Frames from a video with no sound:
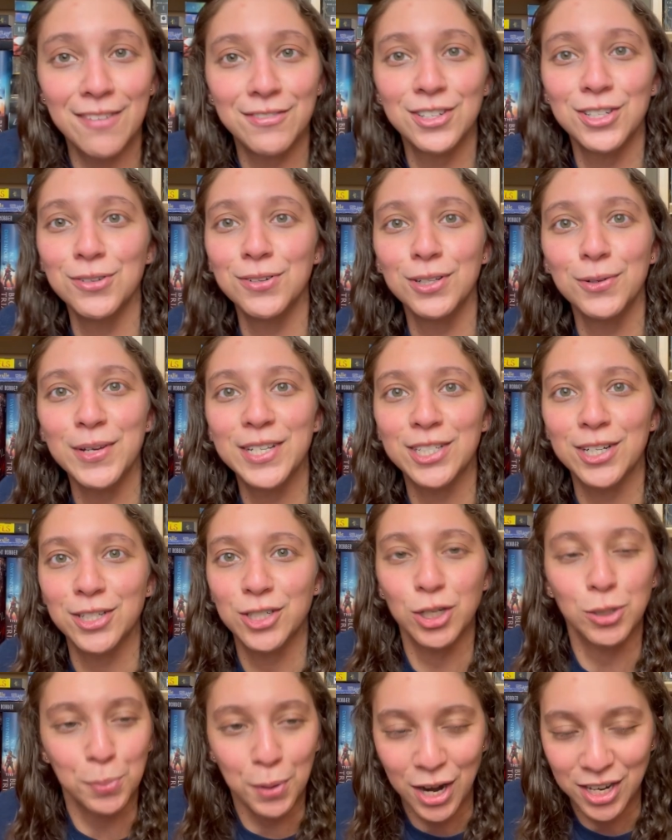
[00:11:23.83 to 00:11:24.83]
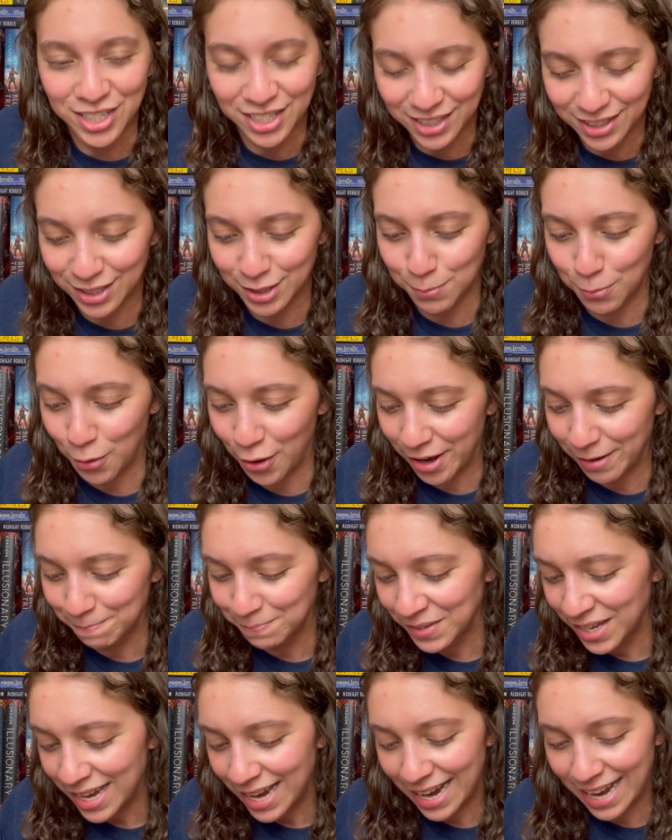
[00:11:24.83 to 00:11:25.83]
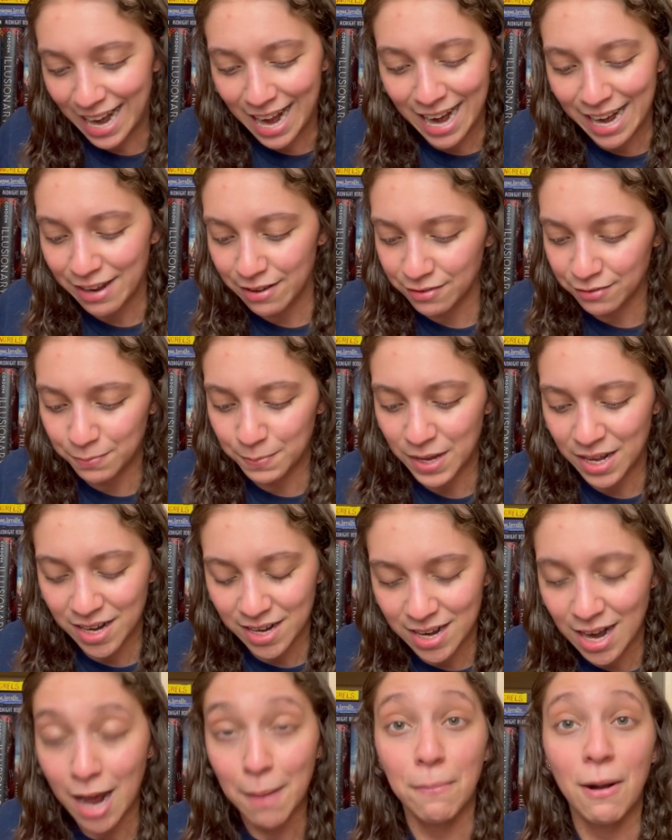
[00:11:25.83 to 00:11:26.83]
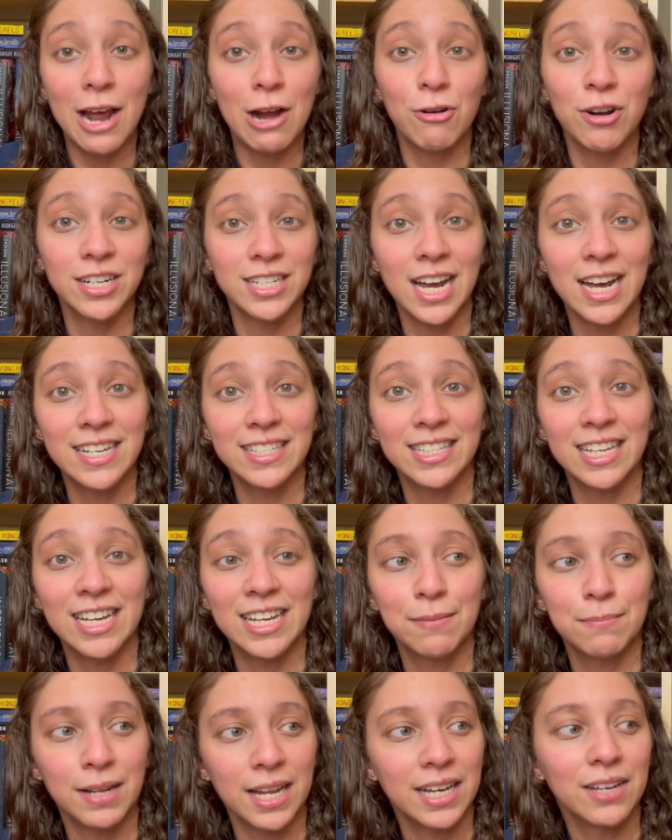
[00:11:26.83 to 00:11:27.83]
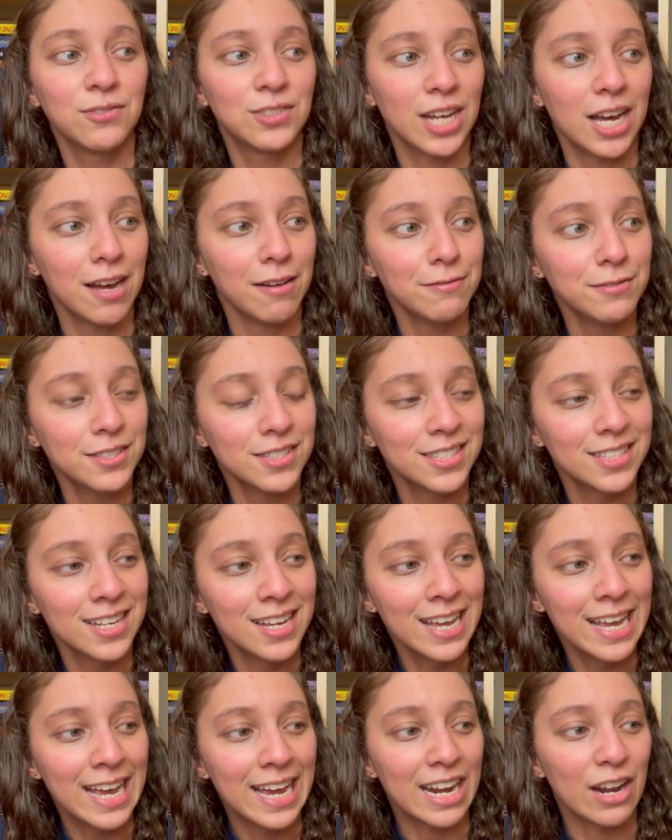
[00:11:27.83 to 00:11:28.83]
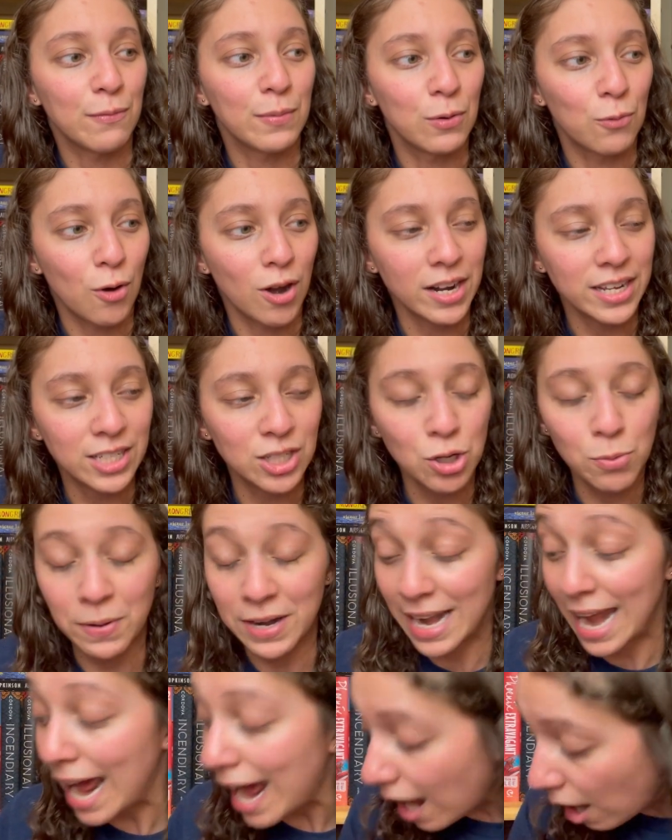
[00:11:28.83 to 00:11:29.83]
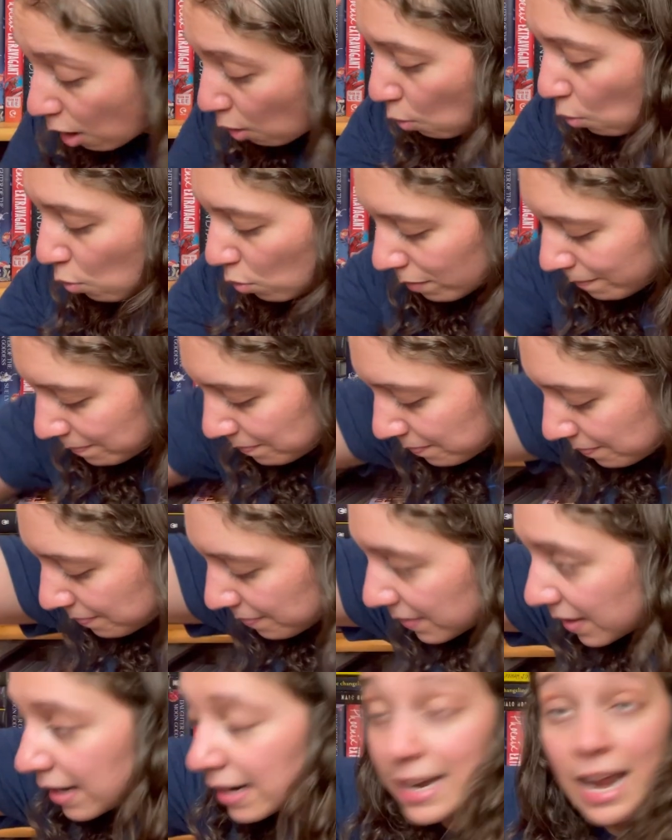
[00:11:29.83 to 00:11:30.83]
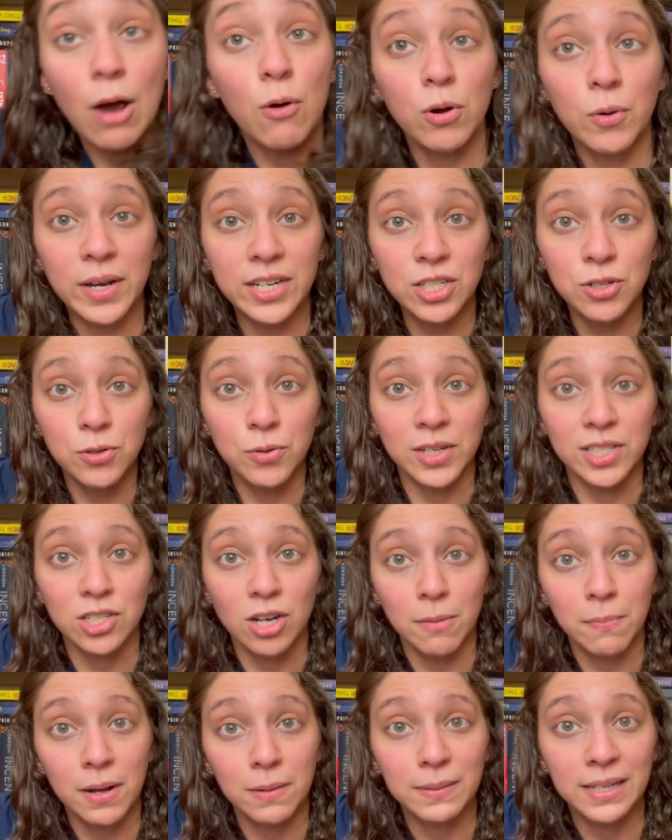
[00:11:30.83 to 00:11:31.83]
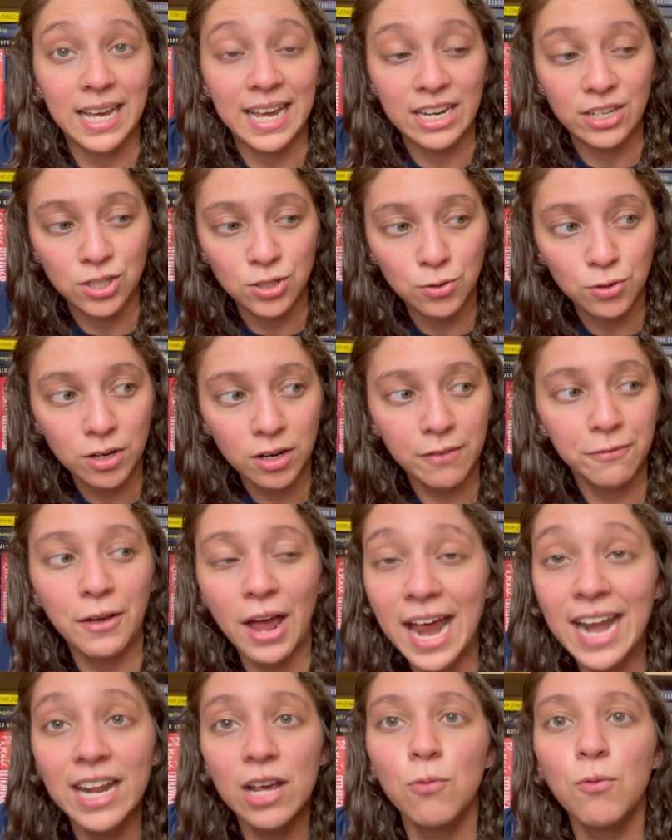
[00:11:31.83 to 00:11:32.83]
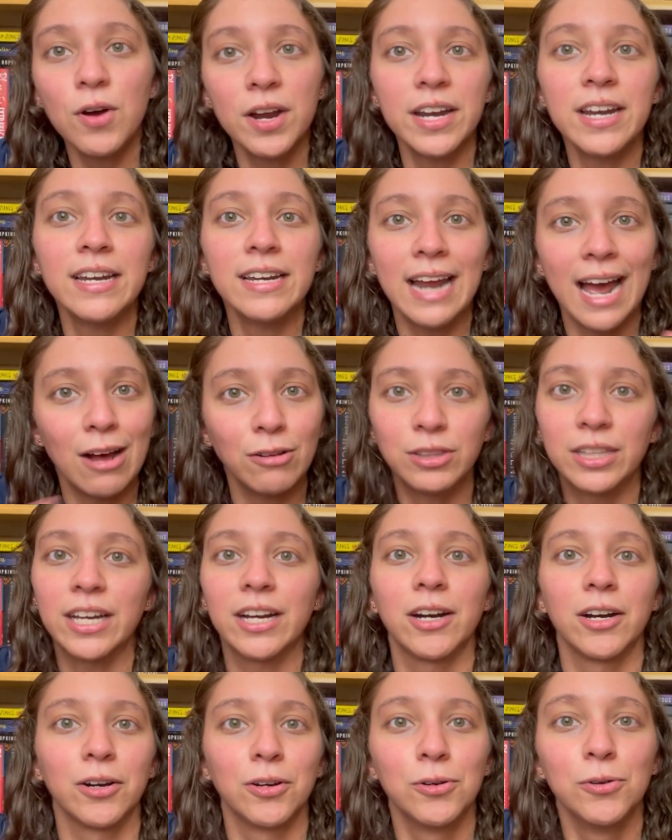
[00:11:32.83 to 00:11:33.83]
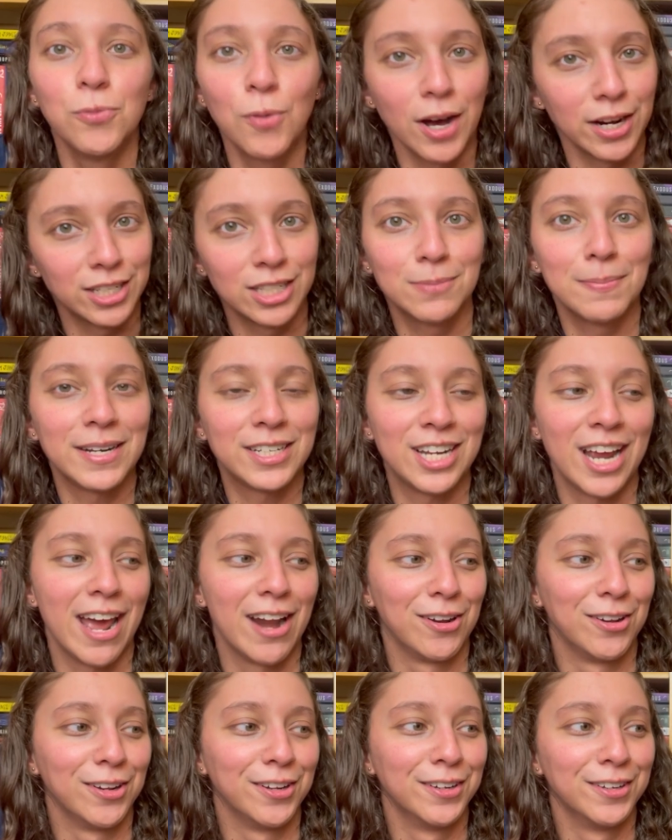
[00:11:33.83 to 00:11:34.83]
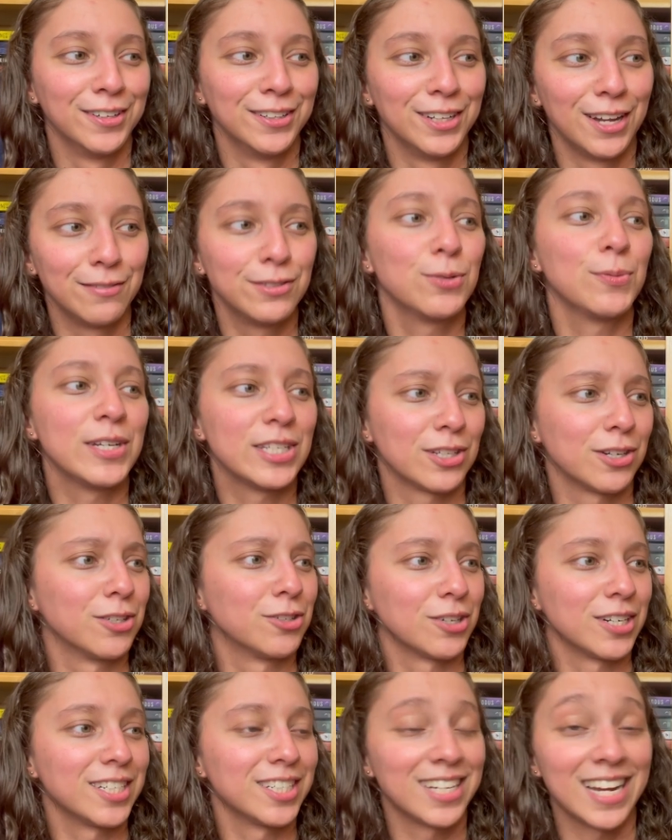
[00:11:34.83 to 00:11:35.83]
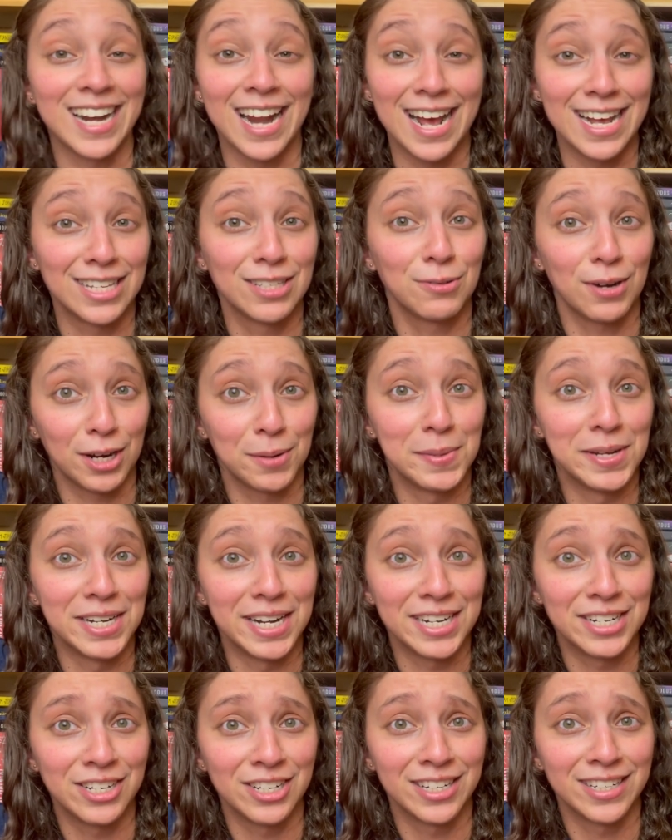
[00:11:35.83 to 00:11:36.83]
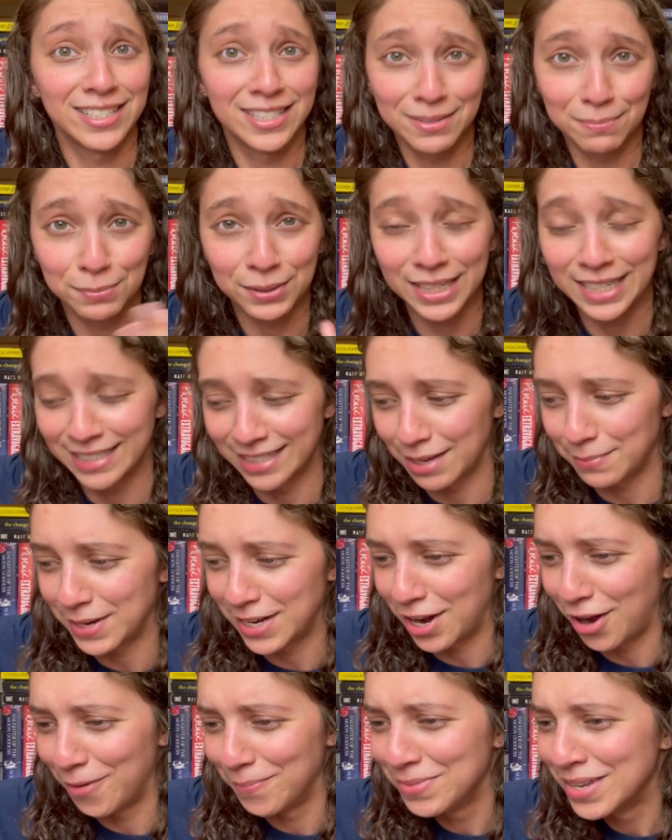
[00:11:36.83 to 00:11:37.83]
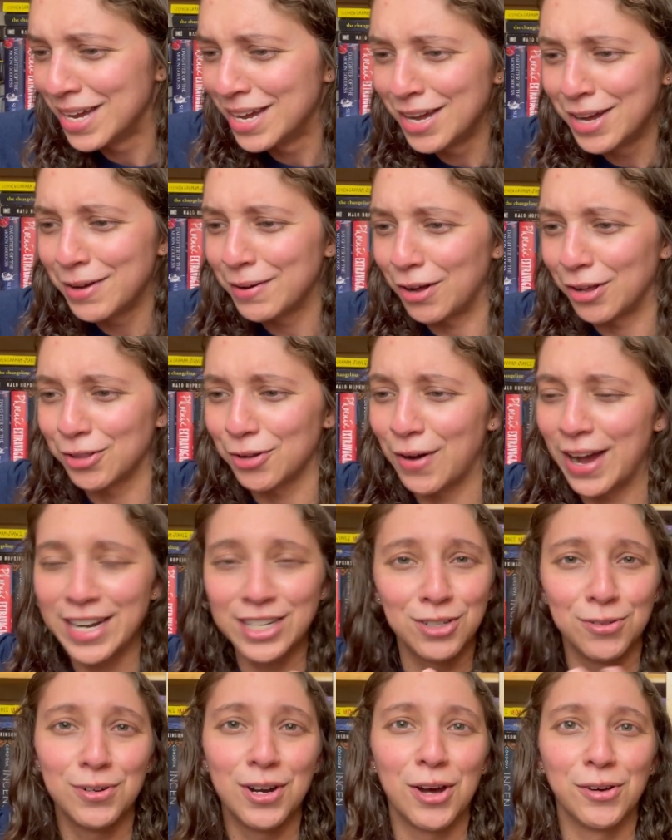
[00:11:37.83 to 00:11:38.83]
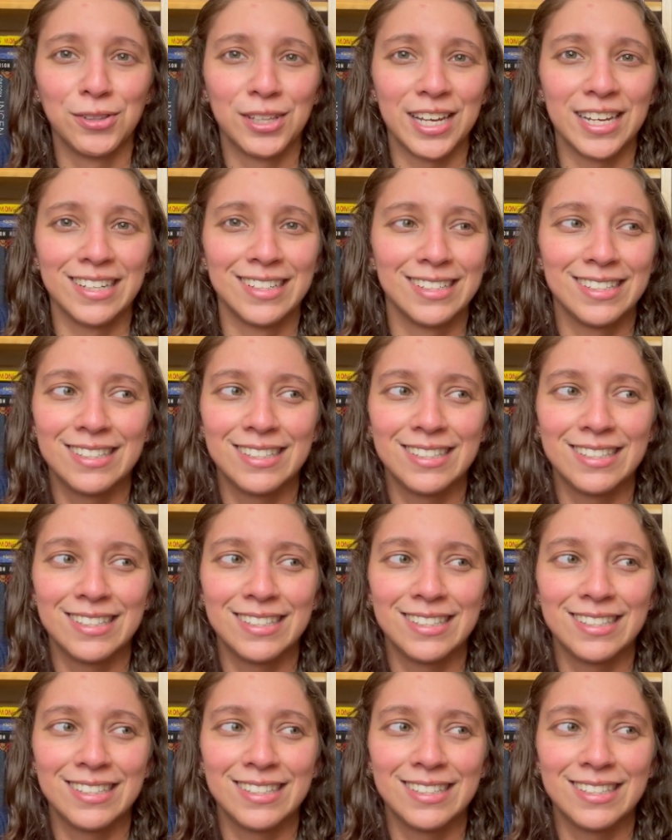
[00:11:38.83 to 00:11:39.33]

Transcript: to do a Louise Erdrich project at this point, and I have been not prioritizing Plague of Doves, and I've been wanting to, but now, now what do I do? Do I start publication order? If anyone out there who watches my channel loves Louise Erdrich and has recommendations, please let me know. Although I do know that